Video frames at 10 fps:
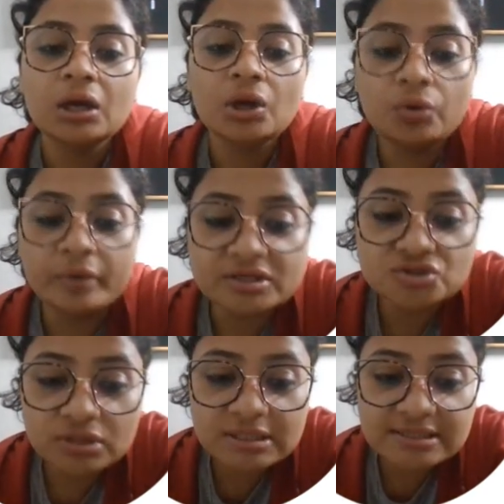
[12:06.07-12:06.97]
Okay,
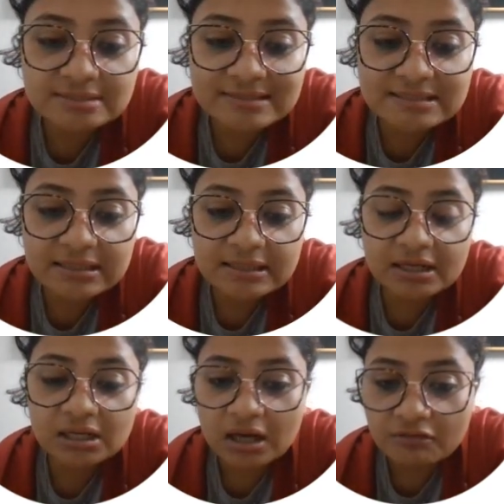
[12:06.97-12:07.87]
so this is basically a
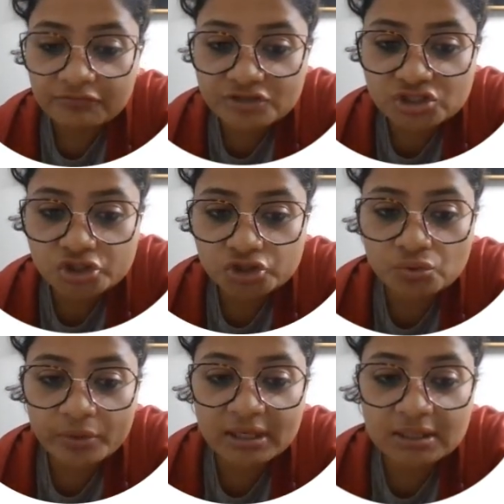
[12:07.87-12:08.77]
graph which is
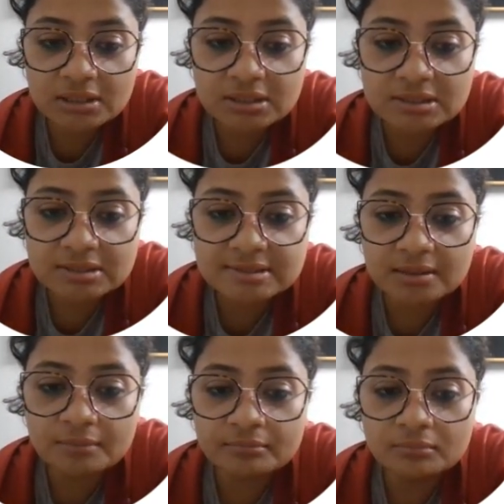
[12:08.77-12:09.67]
showing
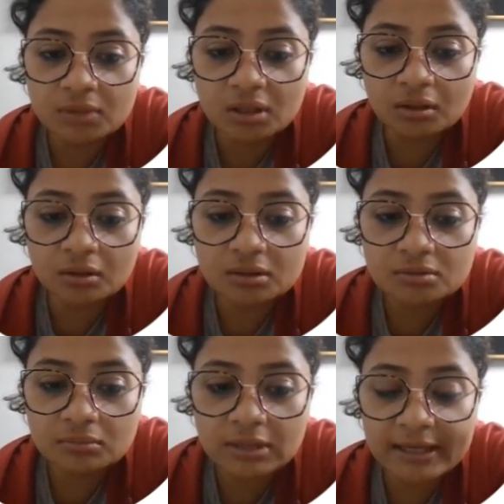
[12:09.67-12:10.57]
some
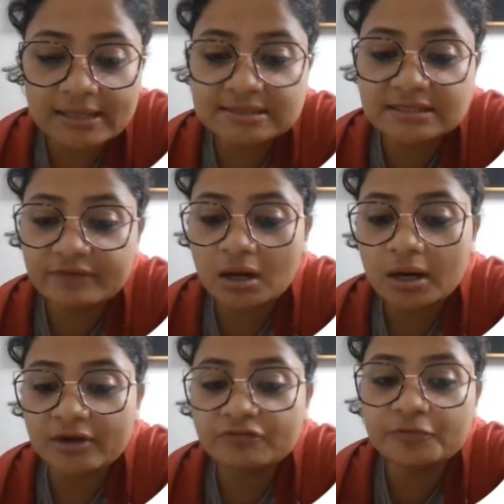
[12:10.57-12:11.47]
like it's giving a
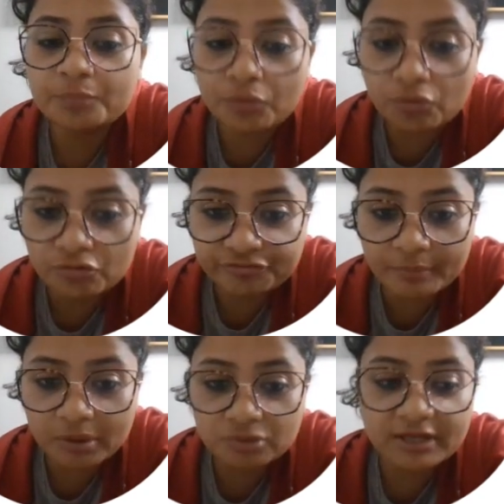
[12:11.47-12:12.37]
kind of a proof
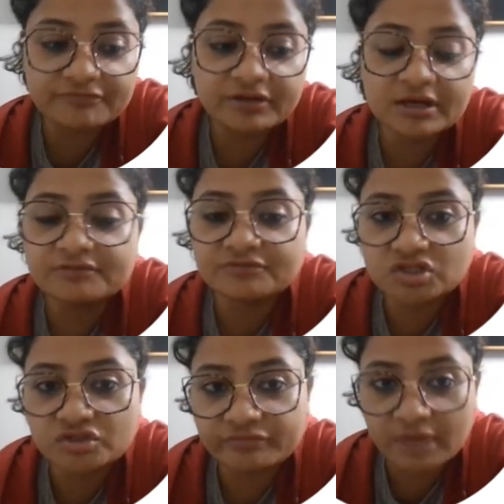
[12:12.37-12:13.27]
about the
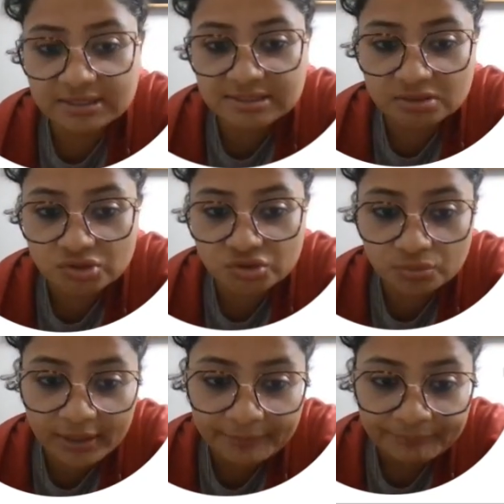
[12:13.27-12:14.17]
effectiveness of vaccines.
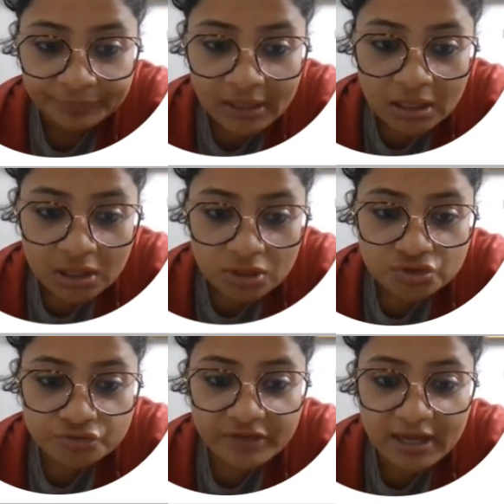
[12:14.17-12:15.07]
Okay,
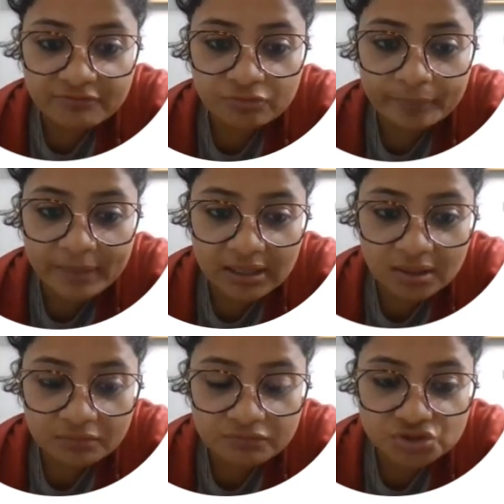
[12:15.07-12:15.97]
so we have
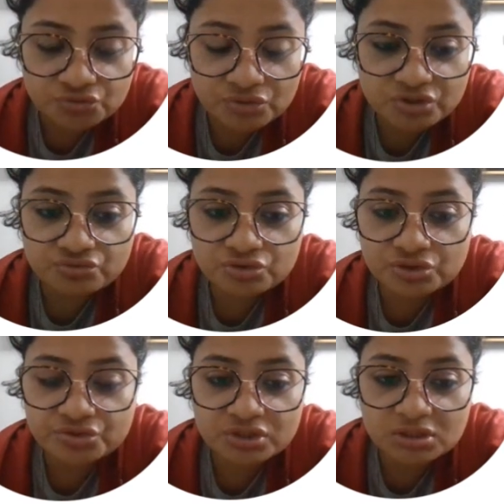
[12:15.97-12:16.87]
rubella, which was
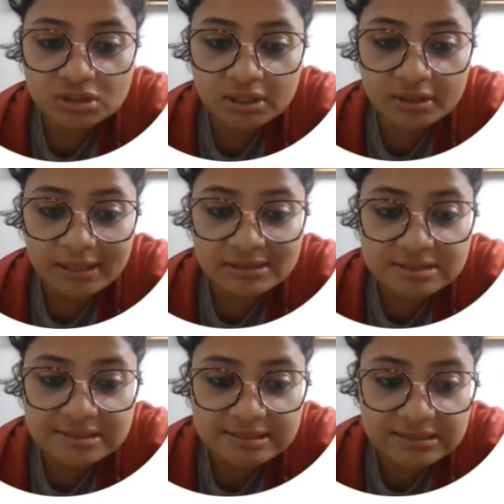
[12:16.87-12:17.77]
introduced in the year
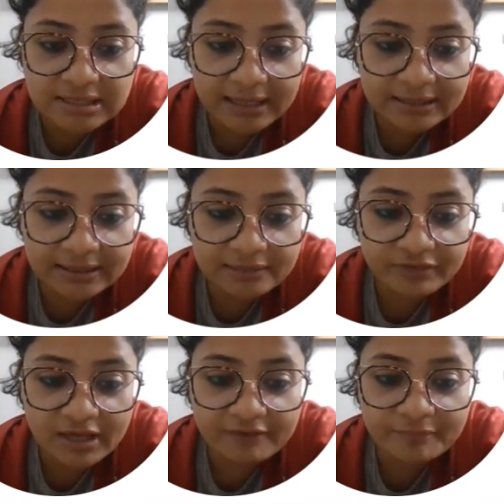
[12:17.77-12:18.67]
1969. Then
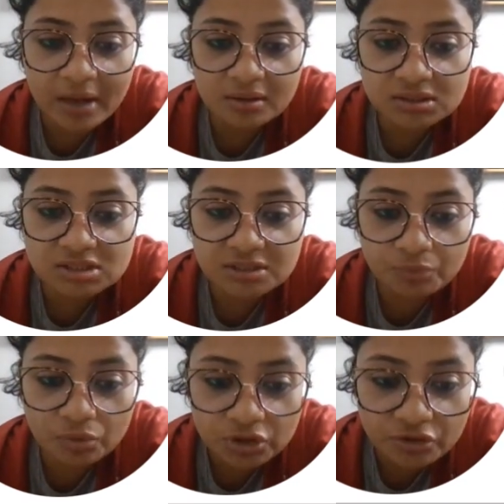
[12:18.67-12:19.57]
we have paralytic
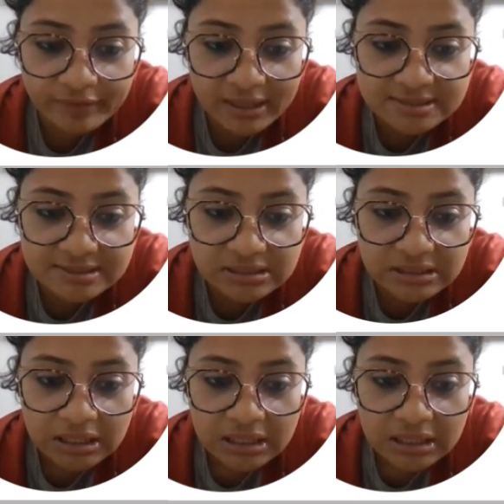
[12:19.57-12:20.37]
polio vaccine,